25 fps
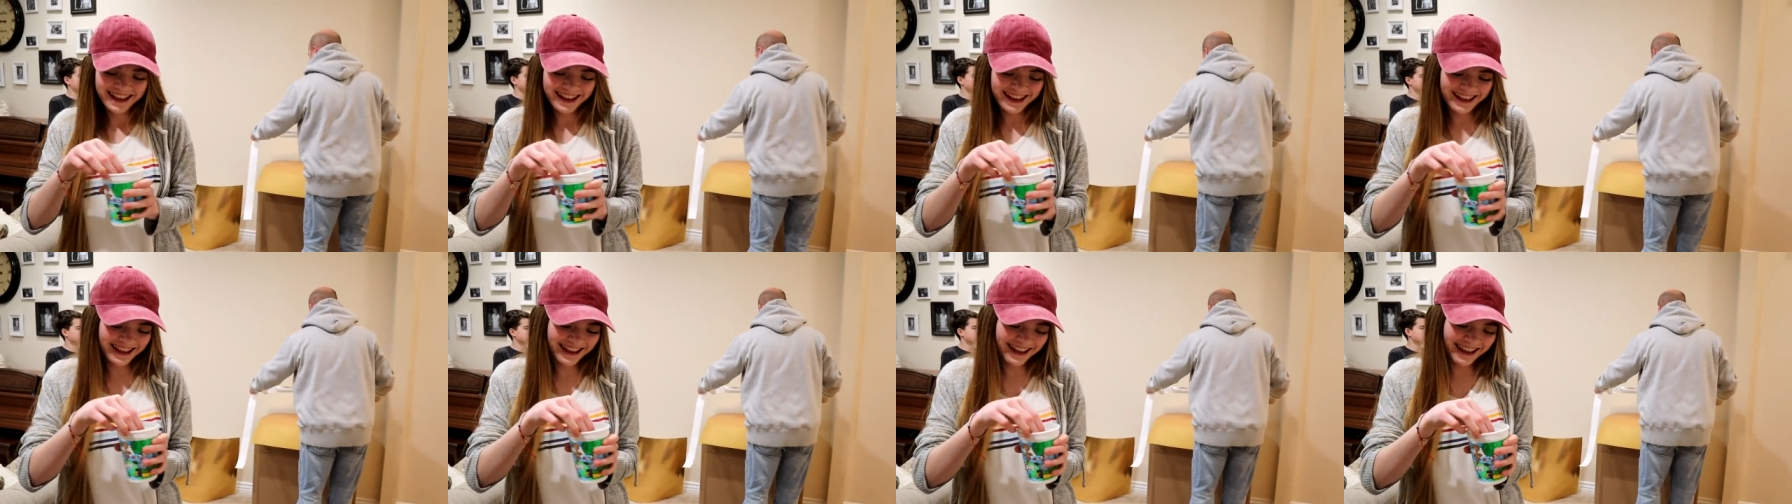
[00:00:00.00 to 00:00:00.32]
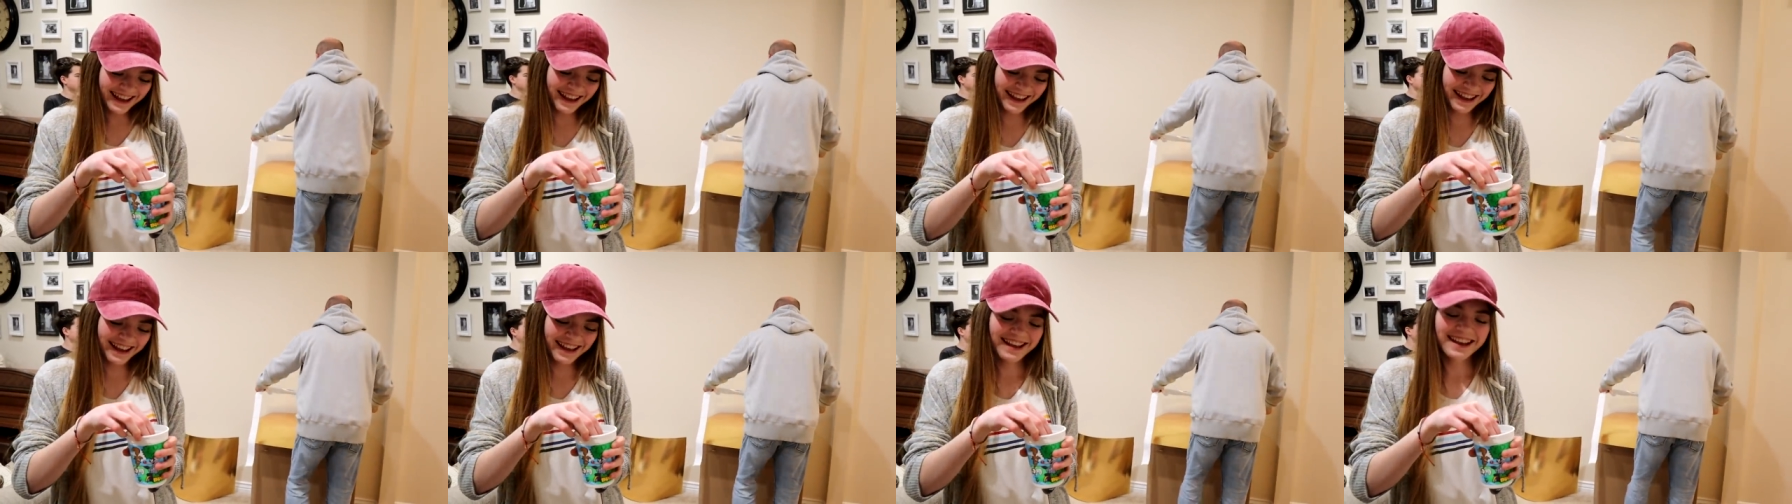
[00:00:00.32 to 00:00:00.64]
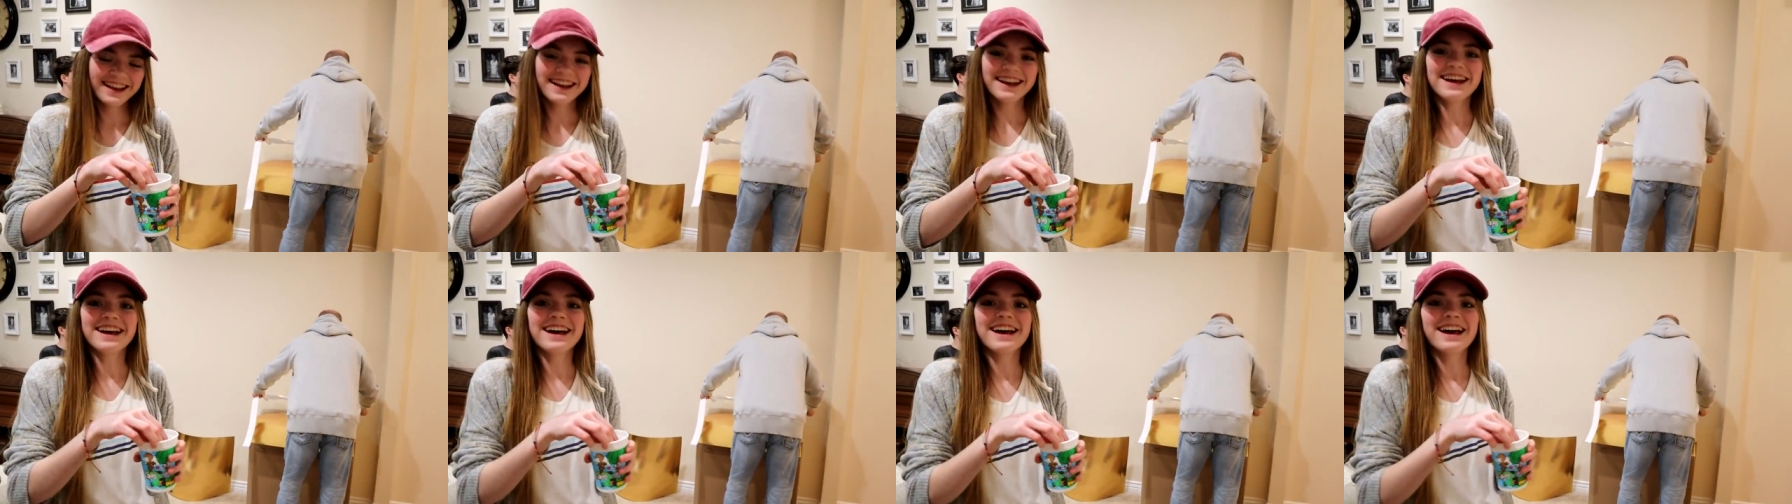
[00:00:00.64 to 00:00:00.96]
at a party with
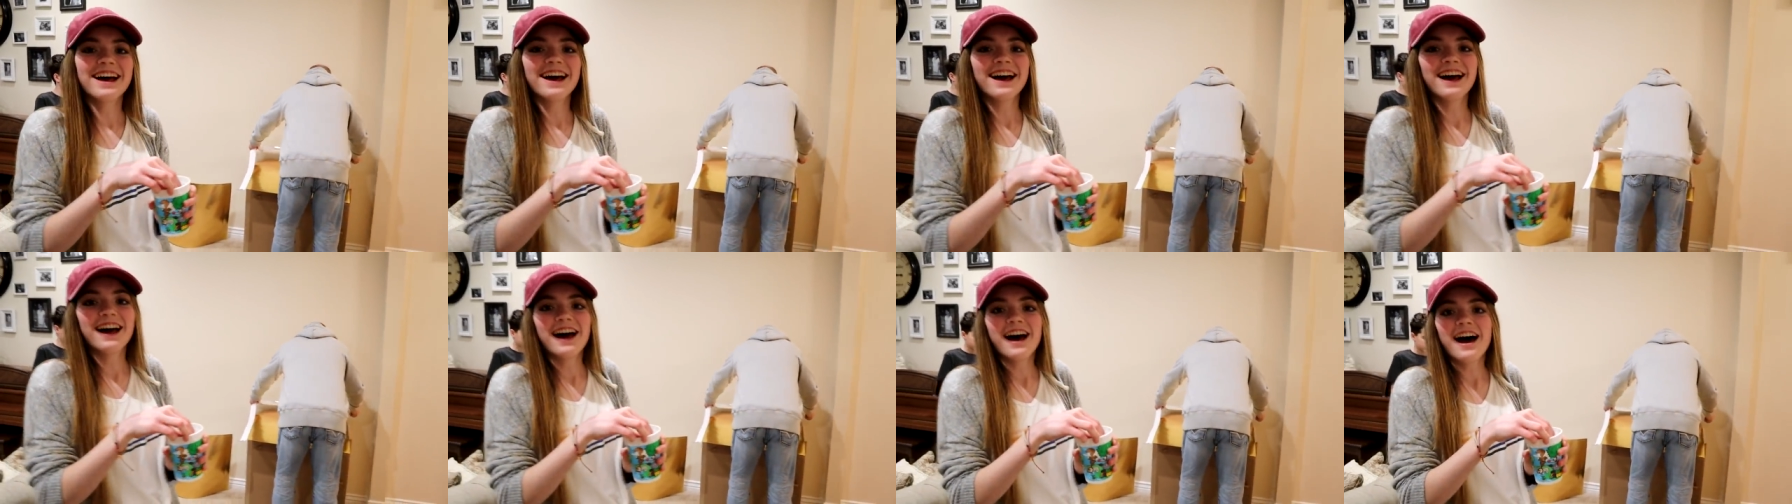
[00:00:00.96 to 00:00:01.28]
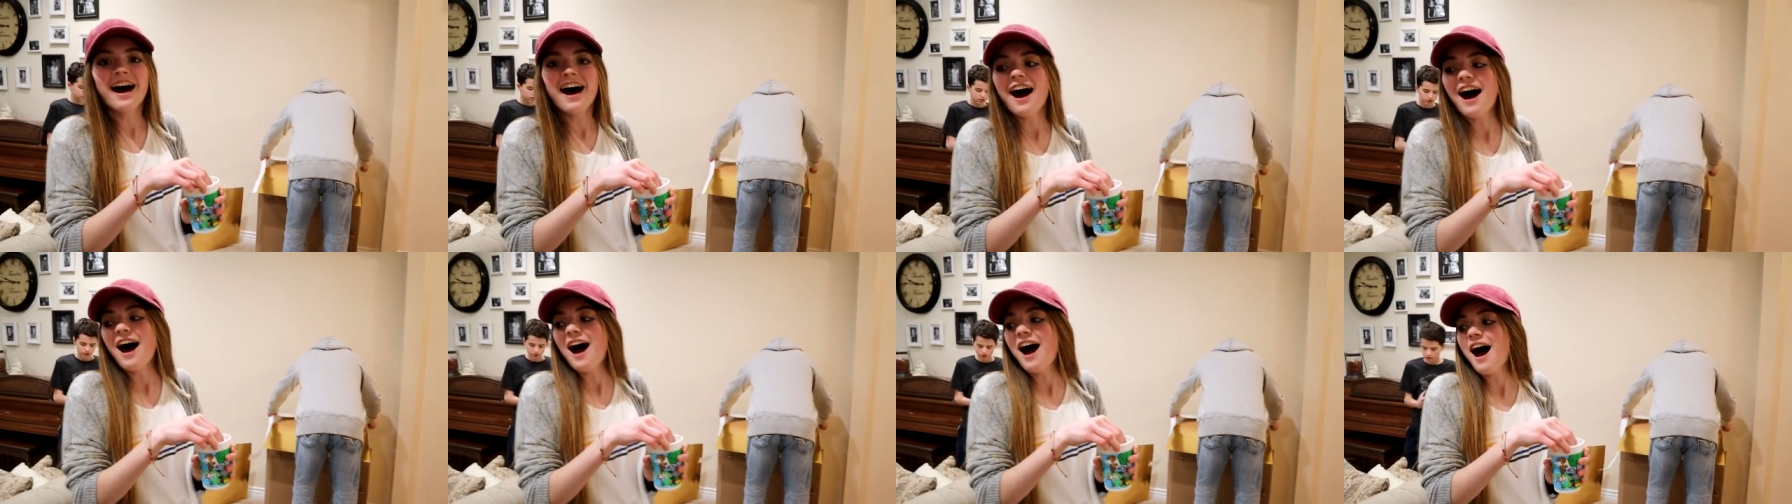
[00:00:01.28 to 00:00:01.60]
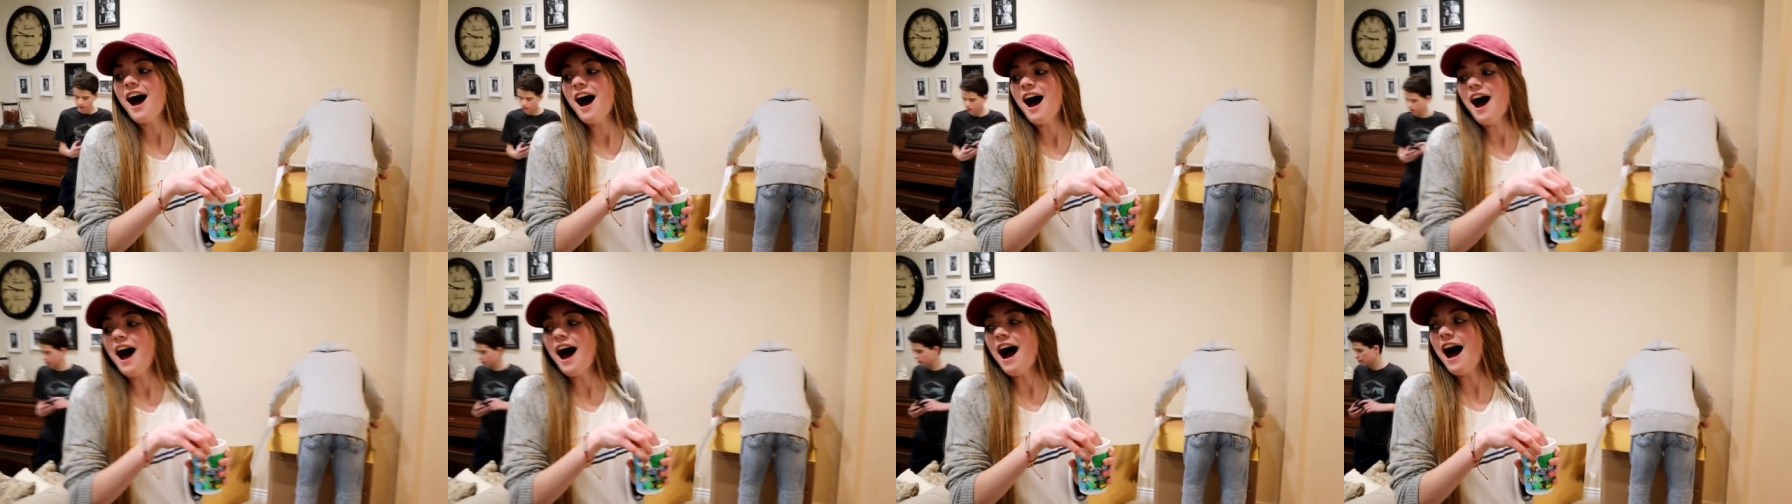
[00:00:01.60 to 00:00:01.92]
friends and Ty
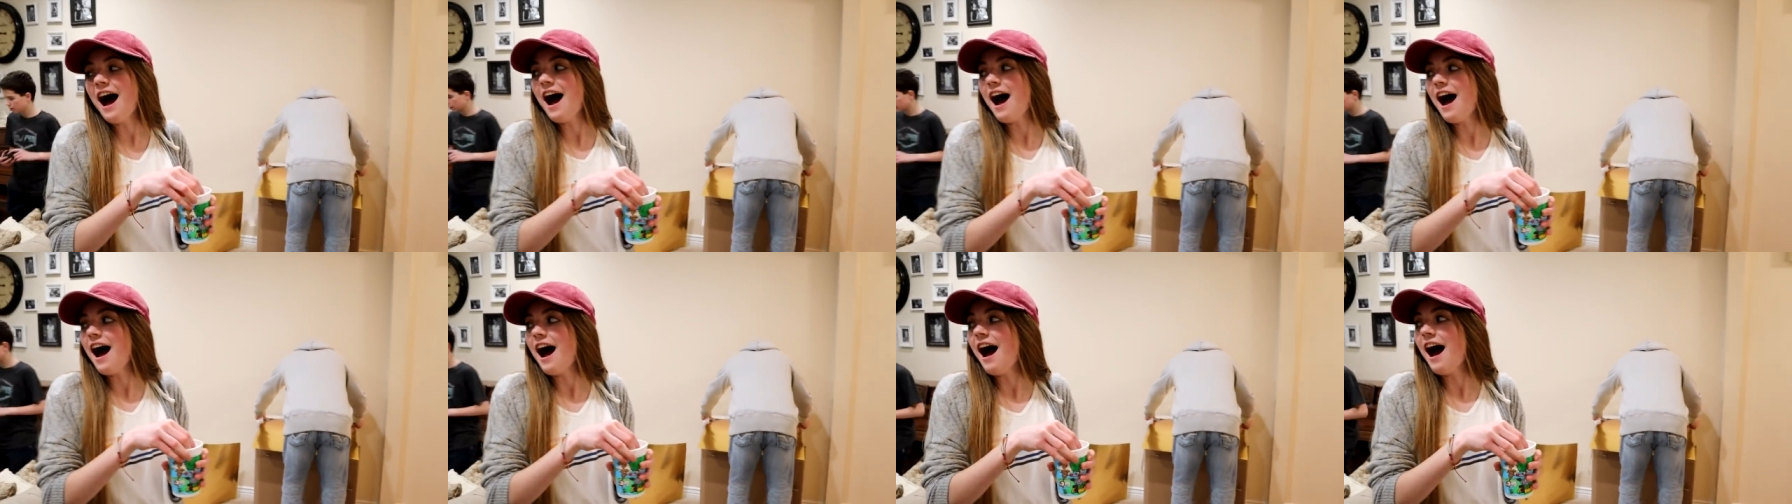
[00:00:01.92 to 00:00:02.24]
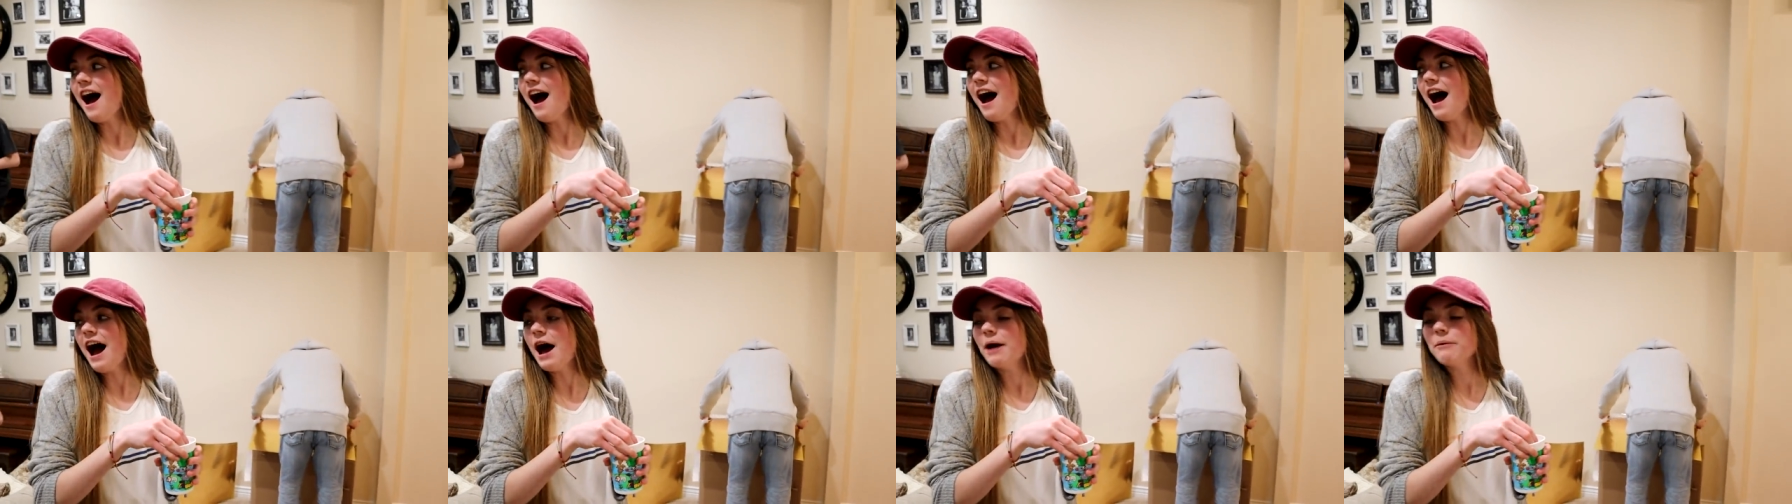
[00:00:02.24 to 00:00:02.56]
disappeared.